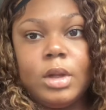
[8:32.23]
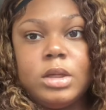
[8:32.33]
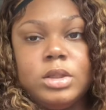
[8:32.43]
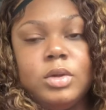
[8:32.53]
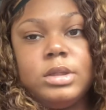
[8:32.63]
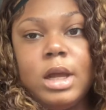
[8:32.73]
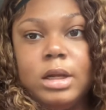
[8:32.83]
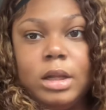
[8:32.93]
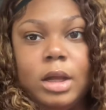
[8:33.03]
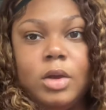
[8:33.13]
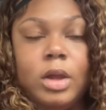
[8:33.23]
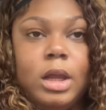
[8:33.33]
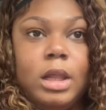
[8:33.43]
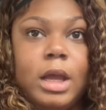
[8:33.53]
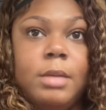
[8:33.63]
so it's kind of like,
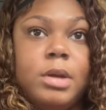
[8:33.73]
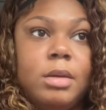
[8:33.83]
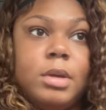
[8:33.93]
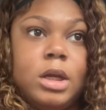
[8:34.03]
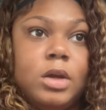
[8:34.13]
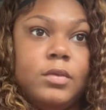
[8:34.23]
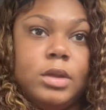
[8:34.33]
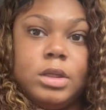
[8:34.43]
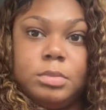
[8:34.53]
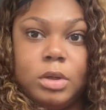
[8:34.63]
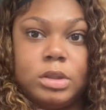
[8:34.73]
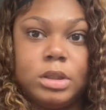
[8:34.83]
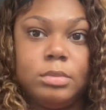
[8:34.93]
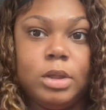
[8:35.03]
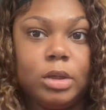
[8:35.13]
okay, like, I'm coming here for this
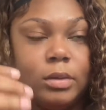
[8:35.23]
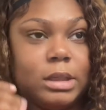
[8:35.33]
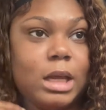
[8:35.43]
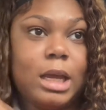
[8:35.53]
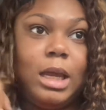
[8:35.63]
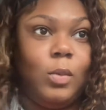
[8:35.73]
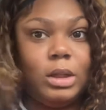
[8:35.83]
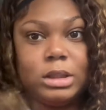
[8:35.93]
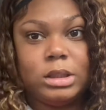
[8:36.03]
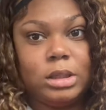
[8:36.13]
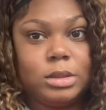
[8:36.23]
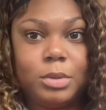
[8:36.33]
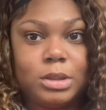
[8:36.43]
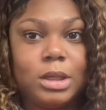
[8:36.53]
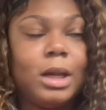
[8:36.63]
person, you know, because I can't wait to see this
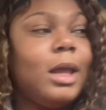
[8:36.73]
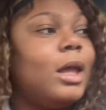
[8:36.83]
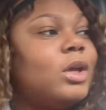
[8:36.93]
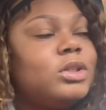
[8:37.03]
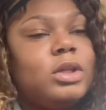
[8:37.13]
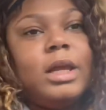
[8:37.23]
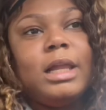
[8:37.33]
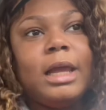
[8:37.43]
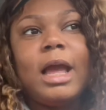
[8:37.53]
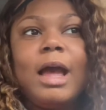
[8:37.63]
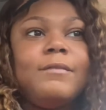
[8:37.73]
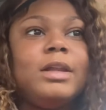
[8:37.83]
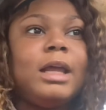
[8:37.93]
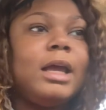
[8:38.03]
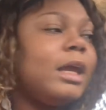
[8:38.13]
person. So yeah, like, I
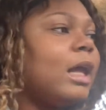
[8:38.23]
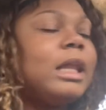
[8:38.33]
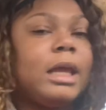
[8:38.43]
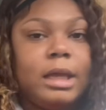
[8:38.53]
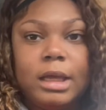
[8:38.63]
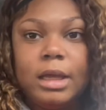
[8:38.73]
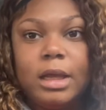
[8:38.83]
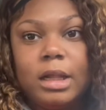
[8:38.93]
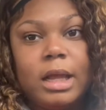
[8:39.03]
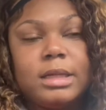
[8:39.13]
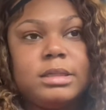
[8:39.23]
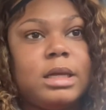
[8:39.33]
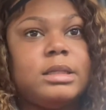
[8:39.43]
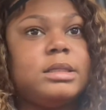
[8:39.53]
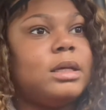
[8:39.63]
feel like I like it in that
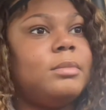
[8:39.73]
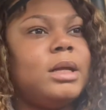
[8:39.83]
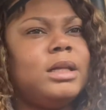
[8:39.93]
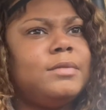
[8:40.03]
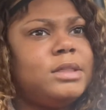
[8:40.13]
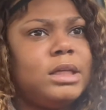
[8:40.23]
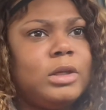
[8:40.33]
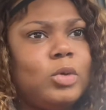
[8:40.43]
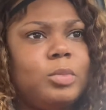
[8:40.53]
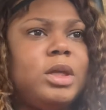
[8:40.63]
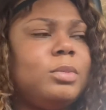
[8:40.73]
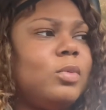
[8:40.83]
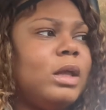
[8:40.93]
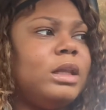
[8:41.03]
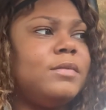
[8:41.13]
sense. I love seeing the old
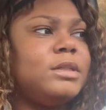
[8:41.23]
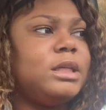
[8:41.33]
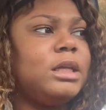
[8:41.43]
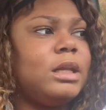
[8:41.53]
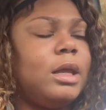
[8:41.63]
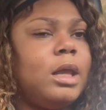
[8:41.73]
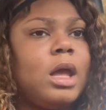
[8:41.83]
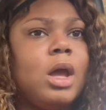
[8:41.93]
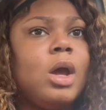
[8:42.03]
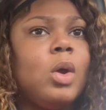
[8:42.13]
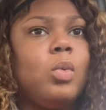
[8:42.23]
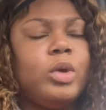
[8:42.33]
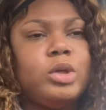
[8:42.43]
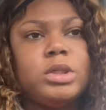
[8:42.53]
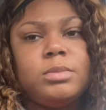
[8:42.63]
people. I love seeing, like,
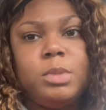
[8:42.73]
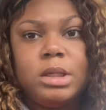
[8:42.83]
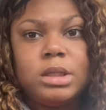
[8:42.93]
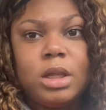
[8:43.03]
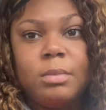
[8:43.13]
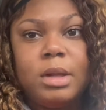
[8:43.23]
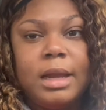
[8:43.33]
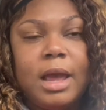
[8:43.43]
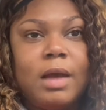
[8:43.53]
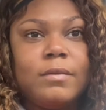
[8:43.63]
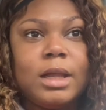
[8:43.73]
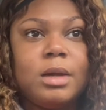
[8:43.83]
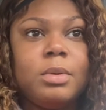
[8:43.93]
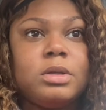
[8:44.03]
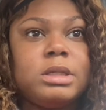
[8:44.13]
when you speak to them and they have a lot
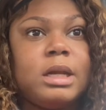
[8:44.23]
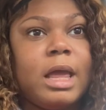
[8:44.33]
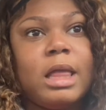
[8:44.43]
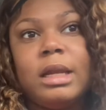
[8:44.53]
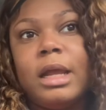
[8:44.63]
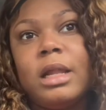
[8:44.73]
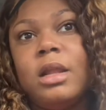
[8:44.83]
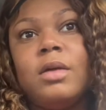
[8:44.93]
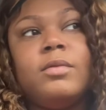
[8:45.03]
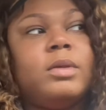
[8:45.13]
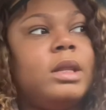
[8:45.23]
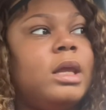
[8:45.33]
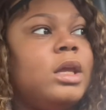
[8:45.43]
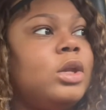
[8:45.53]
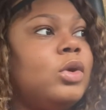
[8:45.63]
of personality. I love when
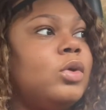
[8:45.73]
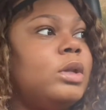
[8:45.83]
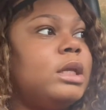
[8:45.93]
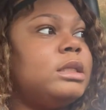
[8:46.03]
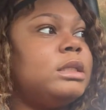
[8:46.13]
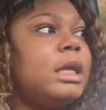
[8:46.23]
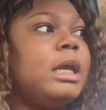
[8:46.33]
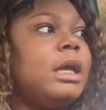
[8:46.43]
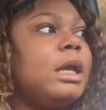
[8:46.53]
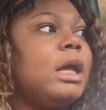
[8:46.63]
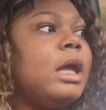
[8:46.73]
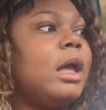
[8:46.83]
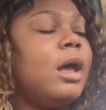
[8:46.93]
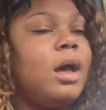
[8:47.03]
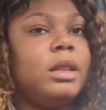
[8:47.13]
they, you know, they say
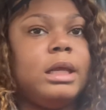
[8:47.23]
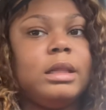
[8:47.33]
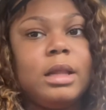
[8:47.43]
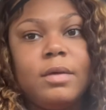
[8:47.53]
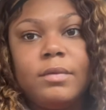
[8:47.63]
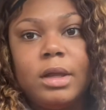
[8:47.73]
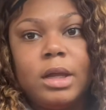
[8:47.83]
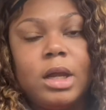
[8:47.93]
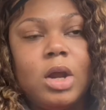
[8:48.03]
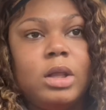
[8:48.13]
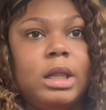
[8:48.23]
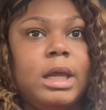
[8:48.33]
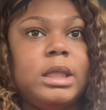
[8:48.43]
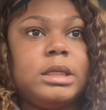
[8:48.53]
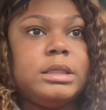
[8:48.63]
how they love it here, and
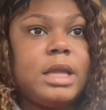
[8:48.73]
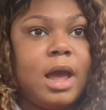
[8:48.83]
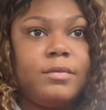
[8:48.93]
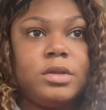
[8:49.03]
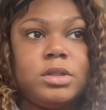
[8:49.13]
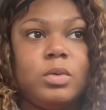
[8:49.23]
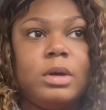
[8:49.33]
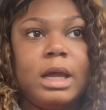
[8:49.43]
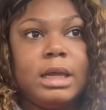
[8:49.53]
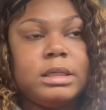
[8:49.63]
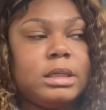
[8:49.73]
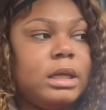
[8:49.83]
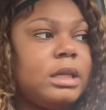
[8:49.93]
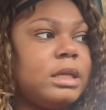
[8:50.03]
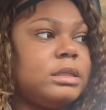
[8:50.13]
like the staff is so nice.
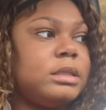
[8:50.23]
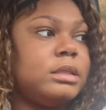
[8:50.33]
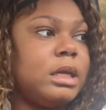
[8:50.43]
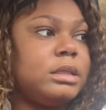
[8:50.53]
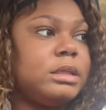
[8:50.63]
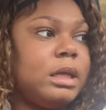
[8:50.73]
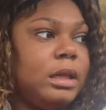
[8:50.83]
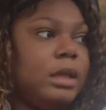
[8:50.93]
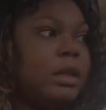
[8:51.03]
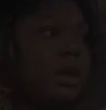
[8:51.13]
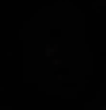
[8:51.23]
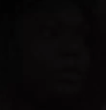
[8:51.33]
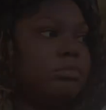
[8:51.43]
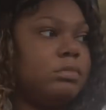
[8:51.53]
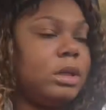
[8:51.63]
Like, that's I like that.
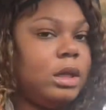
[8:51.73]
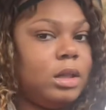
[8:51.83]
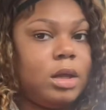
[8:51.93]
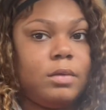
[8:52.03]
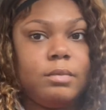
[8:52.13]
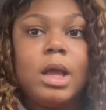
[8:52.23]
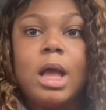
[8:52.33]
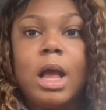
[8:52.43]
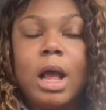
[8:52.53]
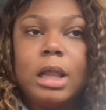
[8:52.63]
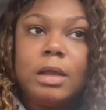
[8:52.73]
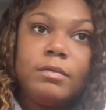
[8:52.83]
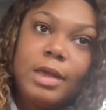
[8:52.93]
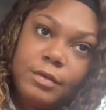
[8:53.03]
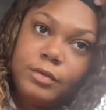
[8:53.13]
I
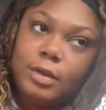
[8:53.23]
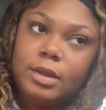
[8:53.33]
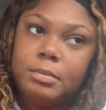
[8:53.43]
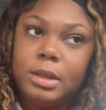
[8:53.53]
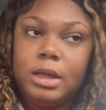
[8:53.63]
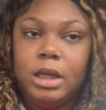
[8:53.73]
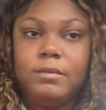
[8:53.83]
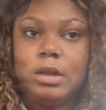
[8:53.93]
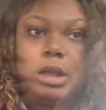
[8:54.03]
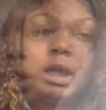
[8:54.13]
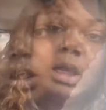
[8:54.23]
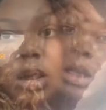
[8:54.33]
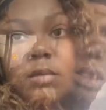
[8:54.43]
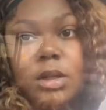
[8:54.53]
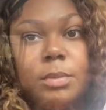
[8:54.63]
love that for them. That even like,
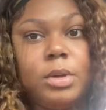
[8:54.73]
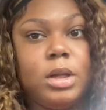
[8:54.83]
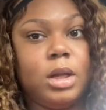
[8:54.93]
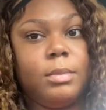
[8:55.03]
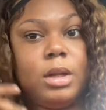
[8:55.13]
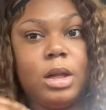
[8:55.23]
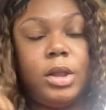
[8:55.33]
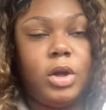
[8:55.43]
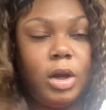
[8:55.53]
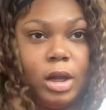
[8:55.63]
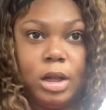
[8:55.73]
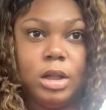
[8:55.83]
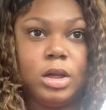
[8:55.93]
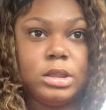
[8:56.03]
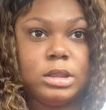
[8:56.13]
even the predicament that they're
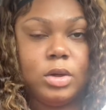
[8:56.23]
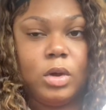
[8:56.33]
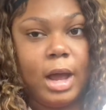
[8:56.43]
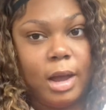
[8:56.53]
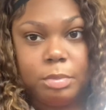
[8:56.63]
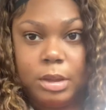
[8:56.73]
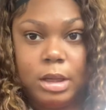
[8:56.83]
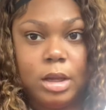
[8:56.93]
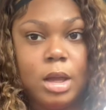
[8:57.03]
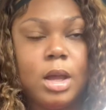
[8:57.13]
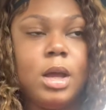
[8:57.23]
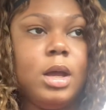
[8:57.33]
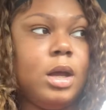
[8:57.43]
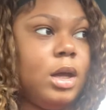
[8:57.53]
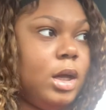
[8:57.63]
in, they're still happy.
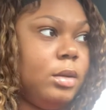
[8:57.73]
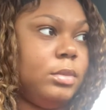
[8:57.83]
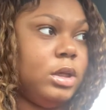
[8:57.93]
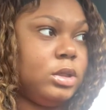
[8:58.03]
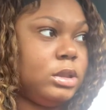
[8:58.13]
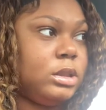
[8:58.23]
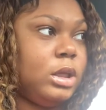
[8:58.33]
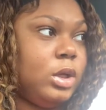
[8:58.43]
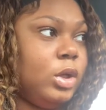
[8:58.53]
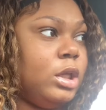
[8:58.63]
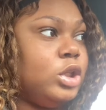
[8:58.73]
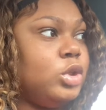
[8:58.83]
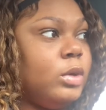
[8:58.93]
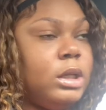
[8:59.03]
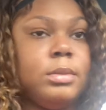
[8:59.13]
They're still
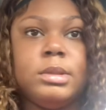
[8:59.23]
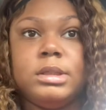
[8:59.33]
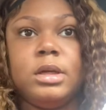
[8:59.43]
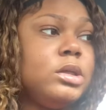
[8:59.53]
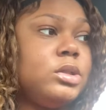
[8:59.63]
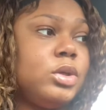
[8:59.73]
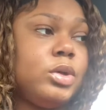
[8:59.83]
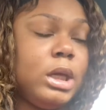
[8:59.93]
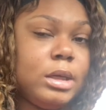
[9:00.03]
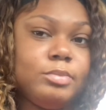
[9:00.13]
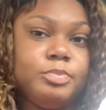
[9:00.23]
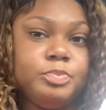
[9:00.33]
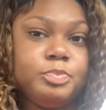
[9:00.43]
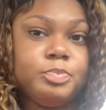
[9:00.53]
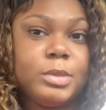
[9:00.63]
enjoying themselves. So yeah,
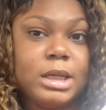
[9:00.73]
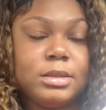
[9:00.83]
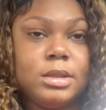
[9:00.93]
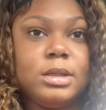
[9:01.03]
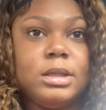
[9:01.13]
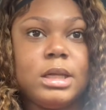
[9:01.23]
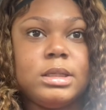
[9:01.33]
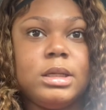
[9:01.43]
that's how I